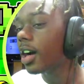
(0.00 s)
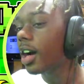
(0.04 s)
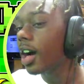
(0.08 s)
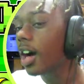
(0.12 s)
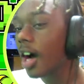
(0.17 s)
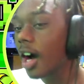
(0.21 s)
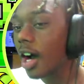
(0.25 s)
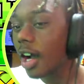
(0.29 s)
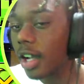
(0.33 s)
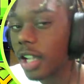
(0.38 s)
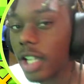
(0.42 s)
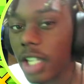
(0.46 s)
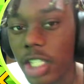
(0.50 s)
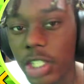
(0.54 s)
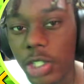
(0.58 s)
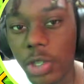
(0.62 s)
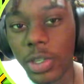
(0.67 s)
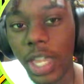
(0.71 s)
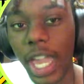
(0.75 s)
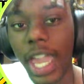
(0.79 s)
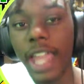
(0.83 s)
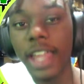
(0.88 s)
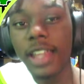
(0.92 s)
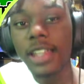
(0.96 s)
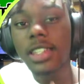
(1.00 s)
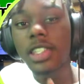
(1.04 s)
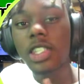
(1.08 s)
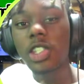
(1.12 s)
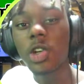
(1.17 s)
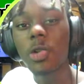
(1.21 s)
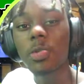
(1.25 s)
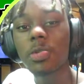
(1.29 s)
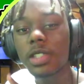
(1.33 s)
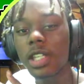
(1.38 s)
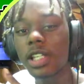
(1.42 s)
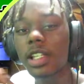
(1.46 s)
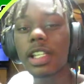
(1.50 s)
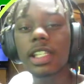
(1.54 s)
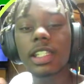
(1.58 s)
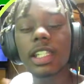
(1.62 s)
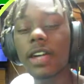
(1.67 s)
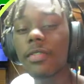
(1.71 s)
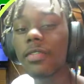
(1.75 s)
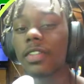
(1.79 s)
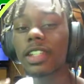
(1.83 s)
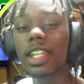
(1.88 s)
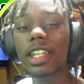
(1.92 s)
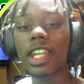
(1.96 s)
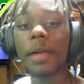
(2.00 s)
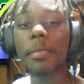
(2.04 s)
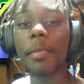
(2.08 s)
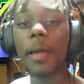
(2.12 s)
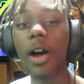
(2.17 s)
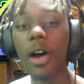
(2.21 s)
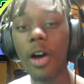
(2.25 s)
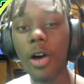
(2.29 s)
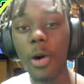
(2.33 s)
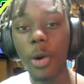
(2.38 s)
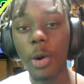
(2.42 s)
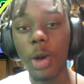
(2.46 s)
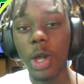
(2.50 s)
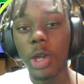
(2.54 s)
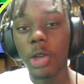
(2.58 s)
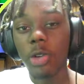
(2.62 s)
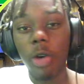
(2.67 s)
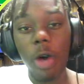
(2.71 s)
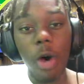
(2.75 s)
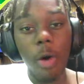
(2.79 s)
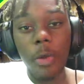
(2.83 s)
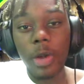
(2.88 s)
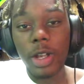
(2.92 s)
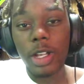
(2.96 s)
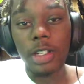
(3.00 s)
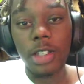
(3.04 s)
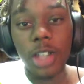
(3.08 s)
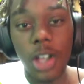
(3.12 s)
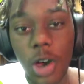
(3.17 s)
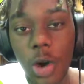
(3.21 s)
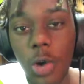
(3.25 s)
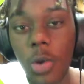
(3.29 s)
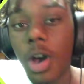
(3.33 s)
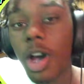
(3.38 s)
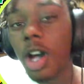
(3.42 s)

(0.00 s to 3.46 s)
Uh, you can't stoop to the level that I'm on. You already know.